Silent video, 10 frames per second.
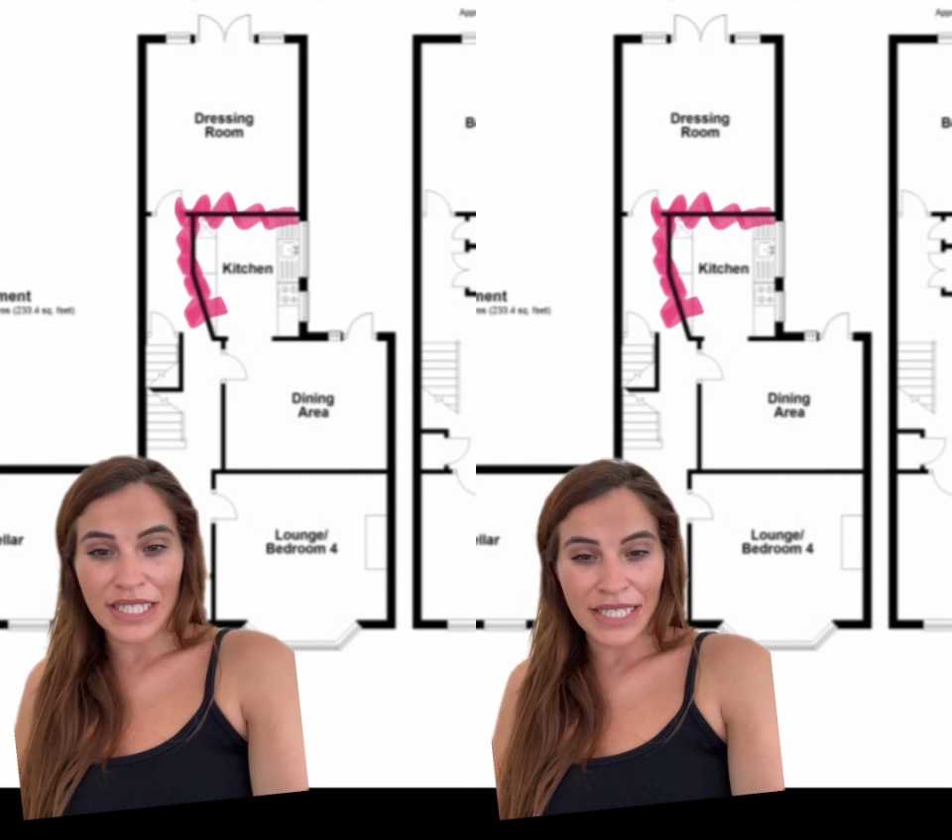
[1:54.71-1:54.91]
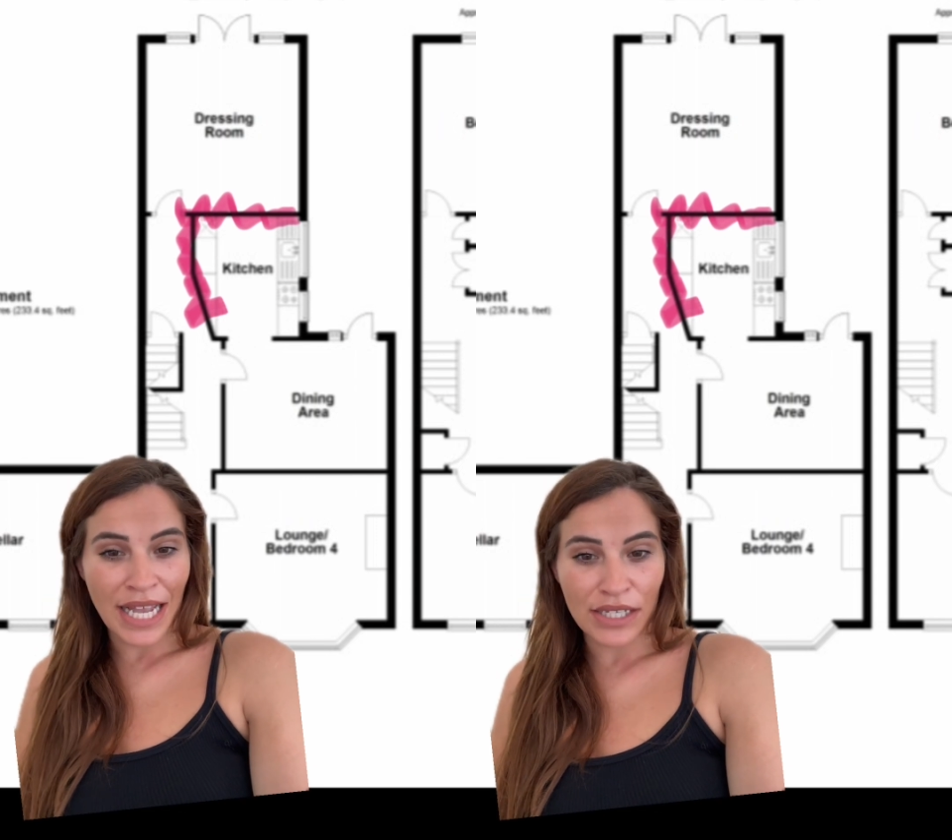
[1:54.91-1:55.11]

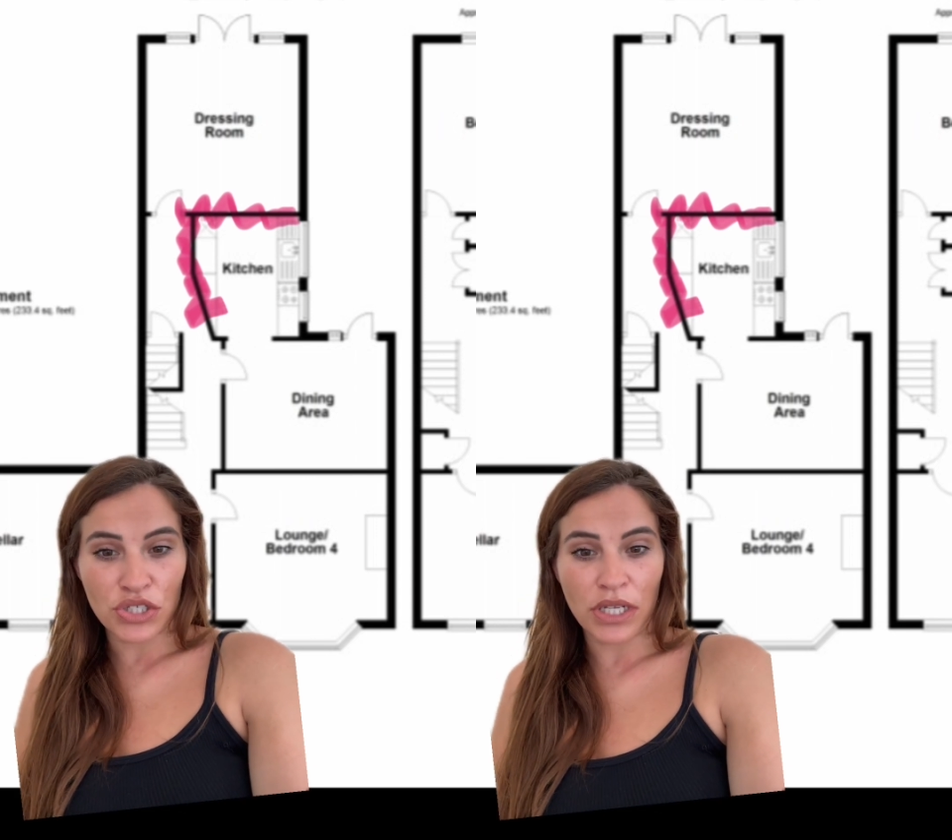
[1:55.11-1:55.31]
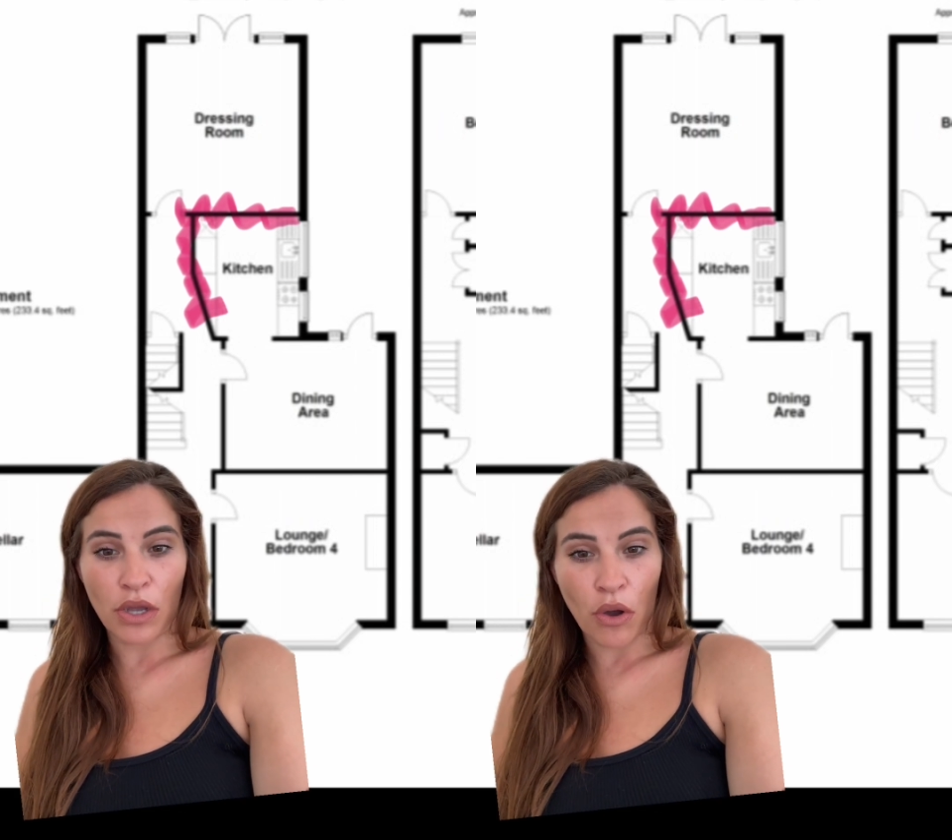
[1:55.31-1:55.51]
isn't
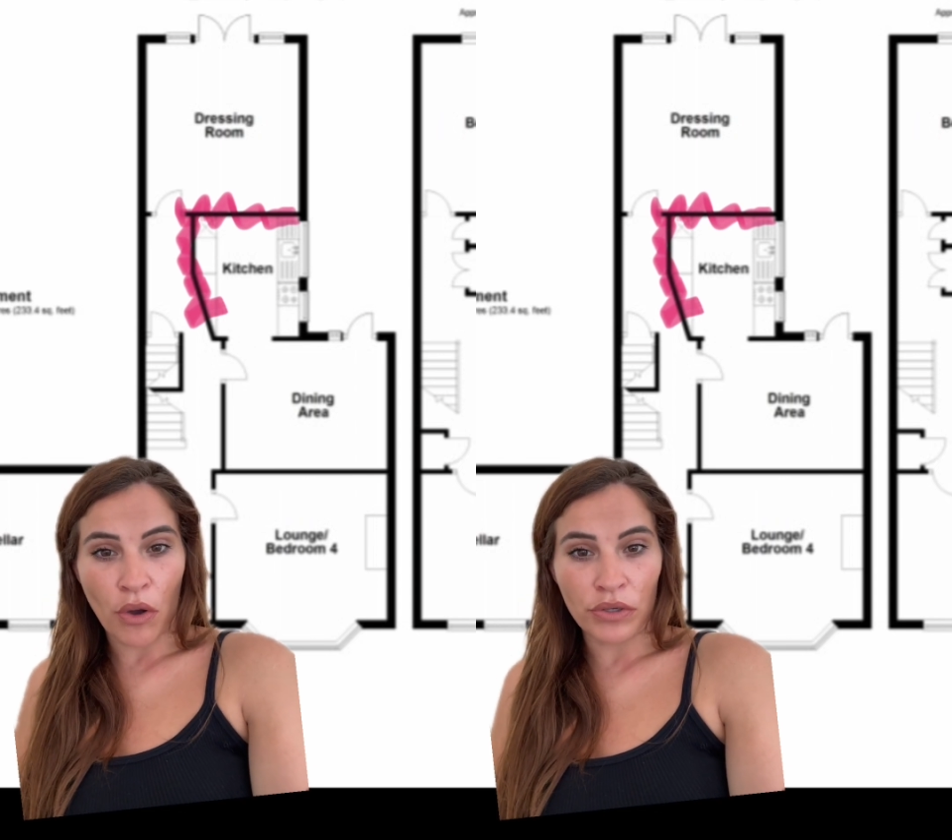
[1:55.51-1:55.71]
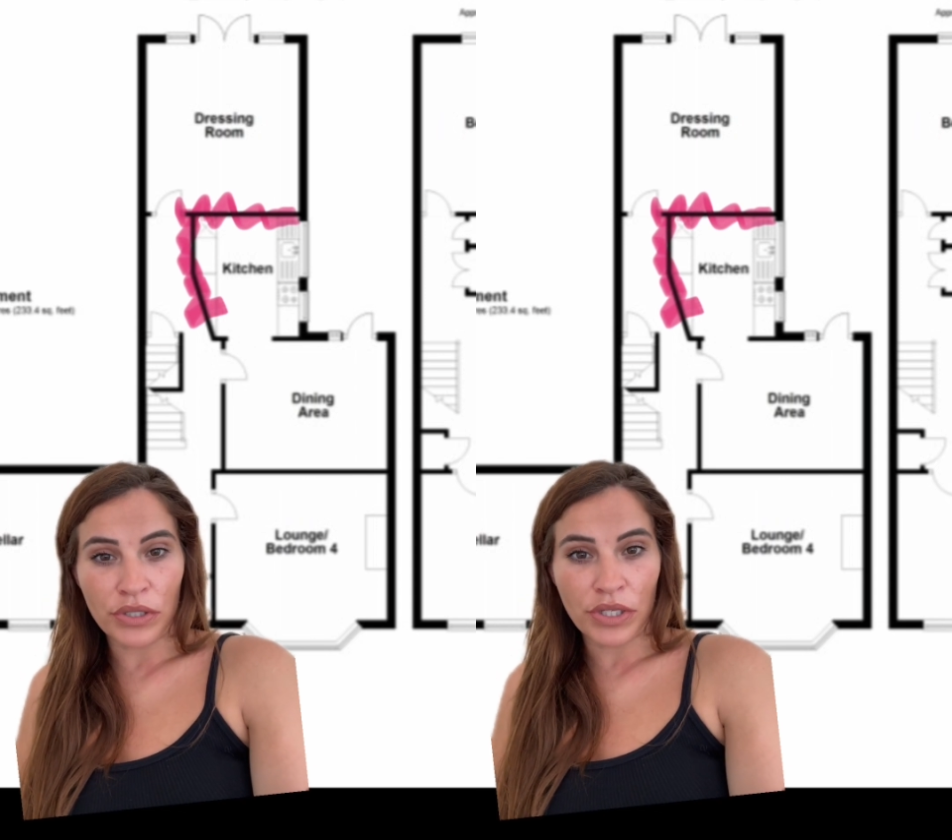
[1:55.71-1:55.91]
actually
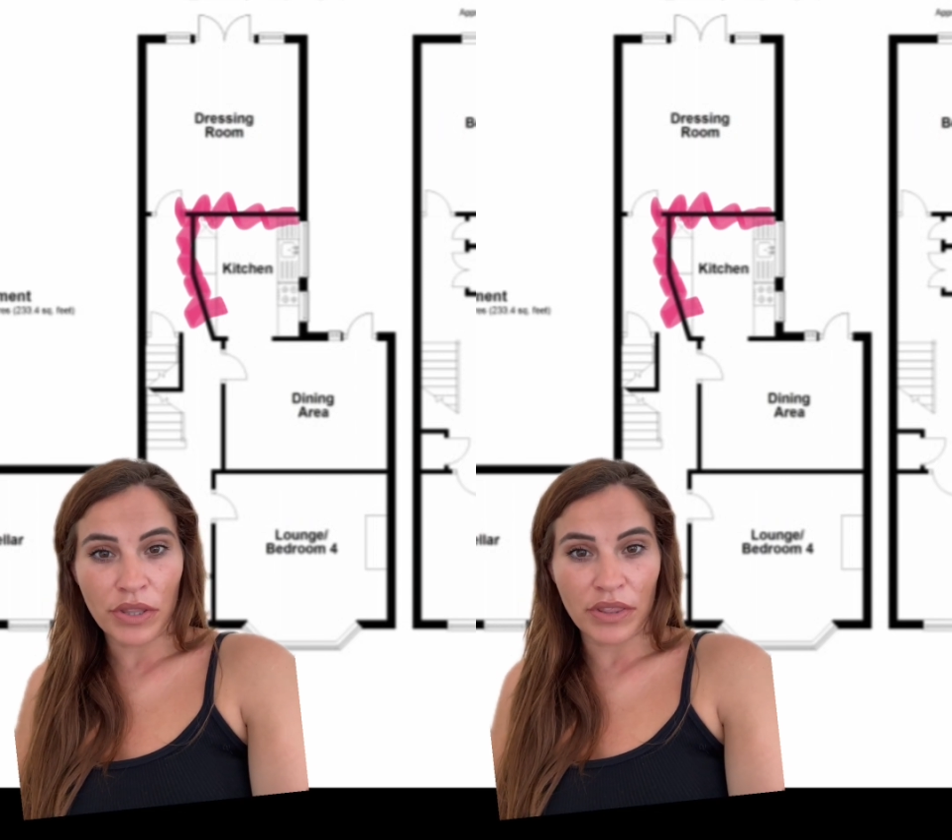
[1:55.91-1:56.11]
on